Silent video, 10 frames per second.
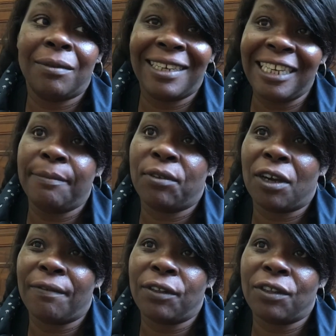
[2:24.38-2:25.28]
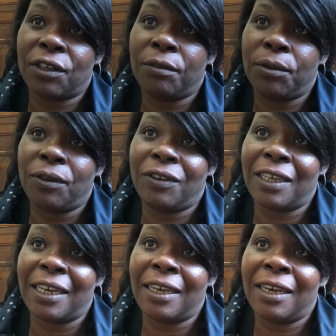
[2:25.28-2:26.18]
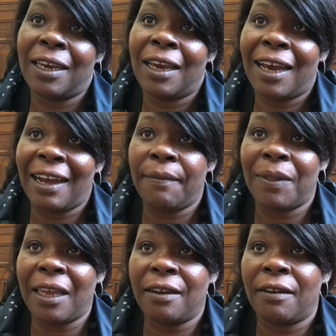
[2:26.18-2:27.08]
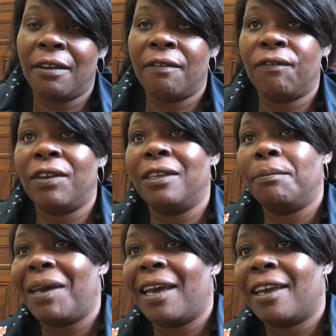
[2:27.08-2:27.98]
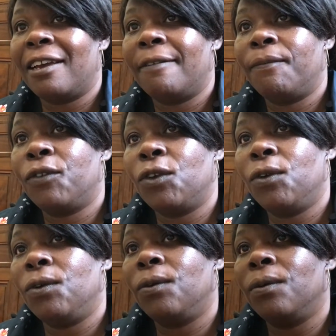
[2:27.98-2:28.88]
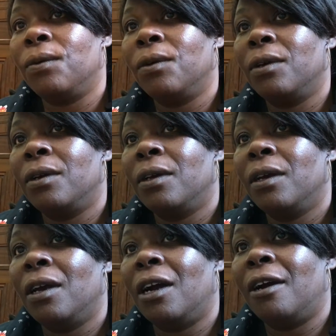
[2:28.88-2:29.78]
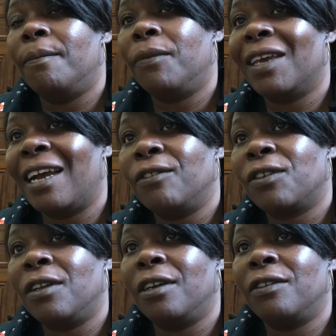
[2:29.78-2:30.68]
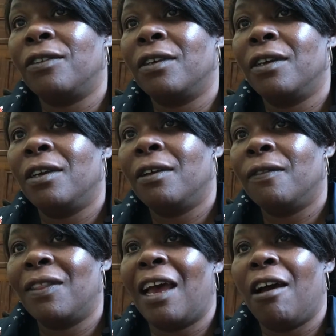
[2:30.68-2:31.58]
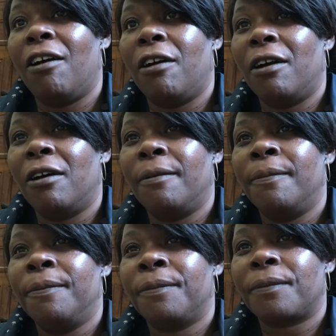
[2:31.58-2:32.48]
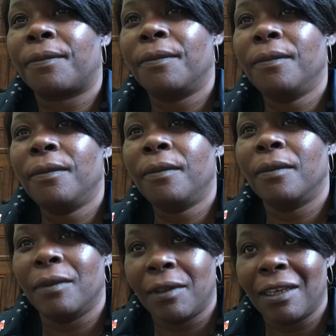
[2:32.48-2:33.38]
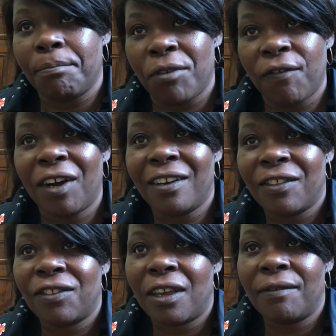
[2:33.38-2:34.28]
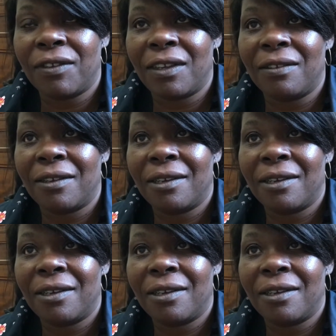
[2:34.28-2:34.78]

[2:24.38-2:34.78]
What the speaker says: deep dive into the community and then feed it back to the councillors that are providing the services.